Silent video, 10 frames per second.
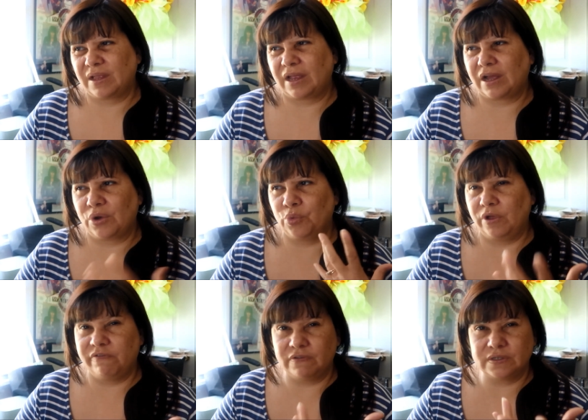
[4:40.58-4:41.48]
I got a
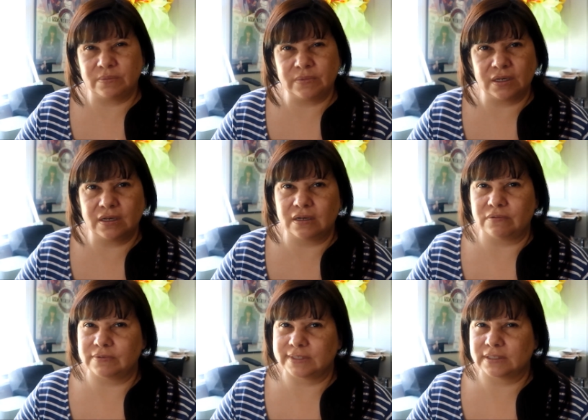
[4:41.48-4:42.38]
whiff of something, and
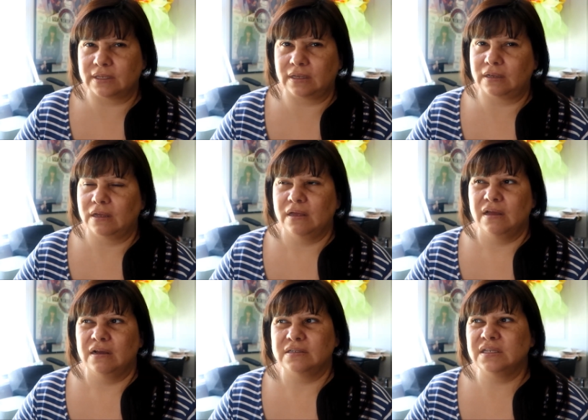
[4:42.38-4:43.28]
it wasn't like,
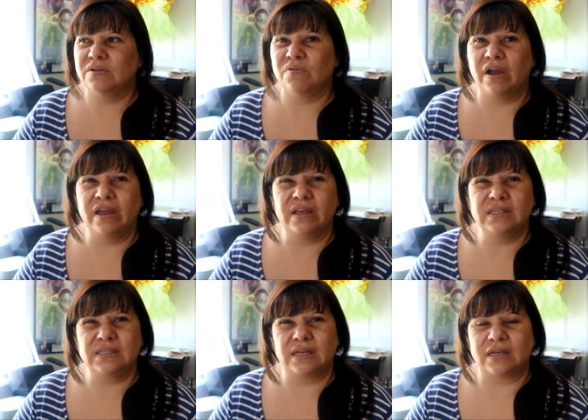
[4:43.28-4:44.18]
I was like, what
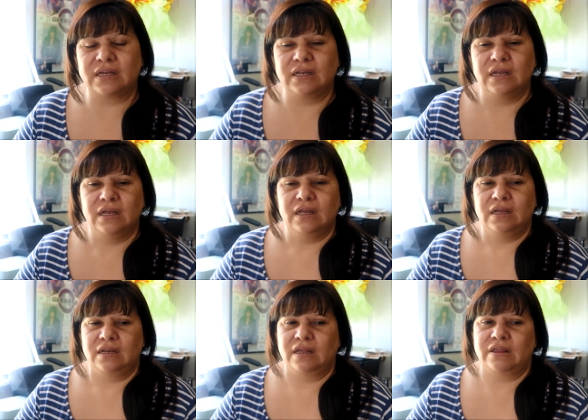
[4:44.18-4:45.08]
is that?
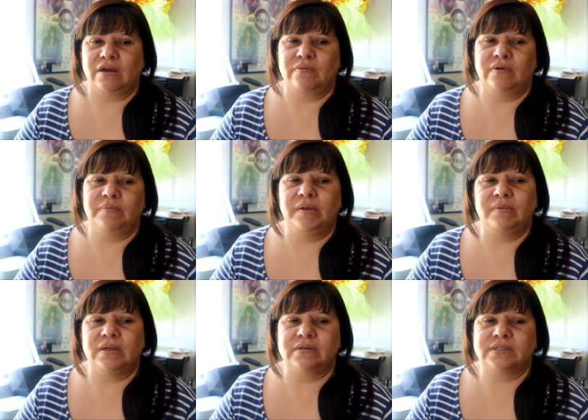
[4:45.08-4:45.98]
And I thought, well,
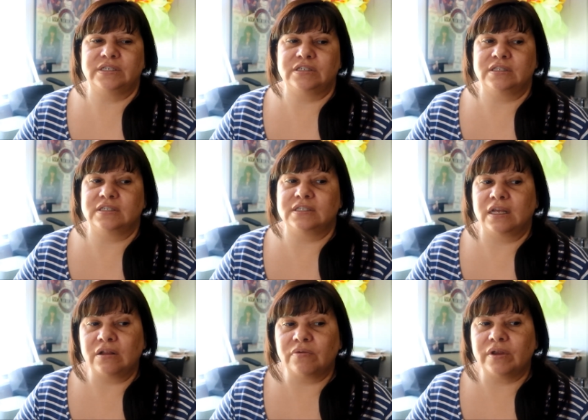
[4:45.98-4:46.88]
maybe it was just the
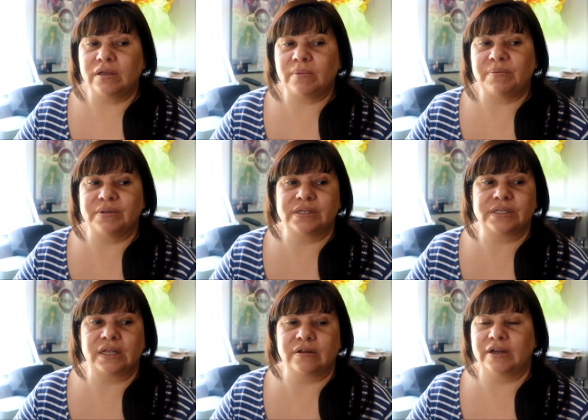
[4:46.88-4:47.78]
celery. Maybe the
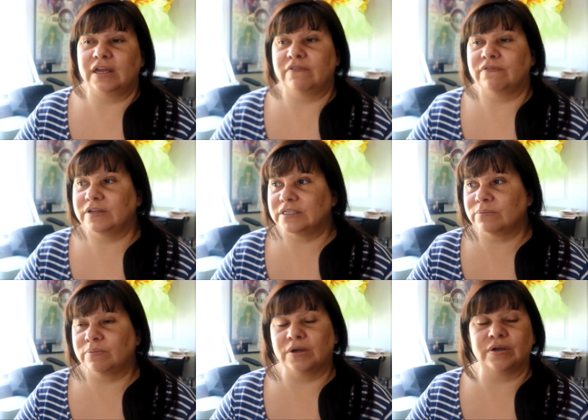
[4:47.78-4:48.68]
celery had freezer
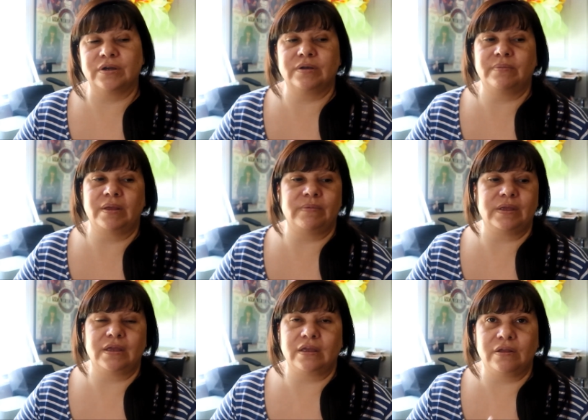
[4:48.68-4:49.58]
burn.
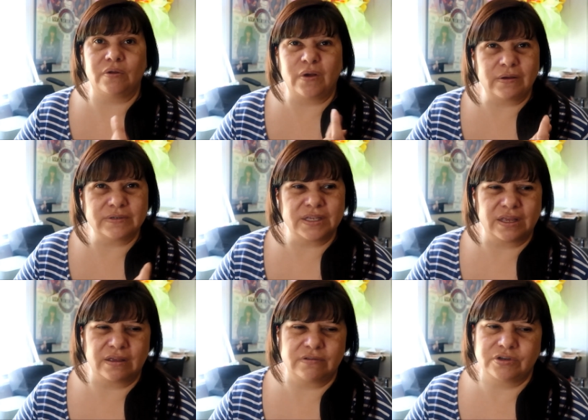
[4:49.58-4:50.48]
Maybe, you know, I was
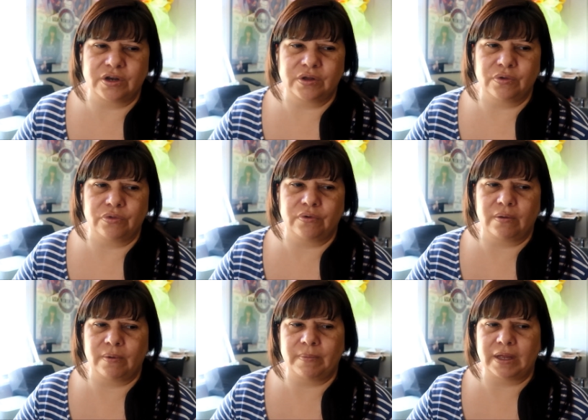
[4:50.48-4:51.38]
like trying to go through
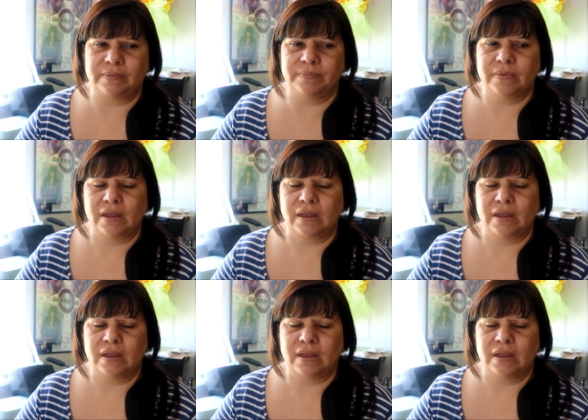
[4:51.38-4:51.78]
all my mind.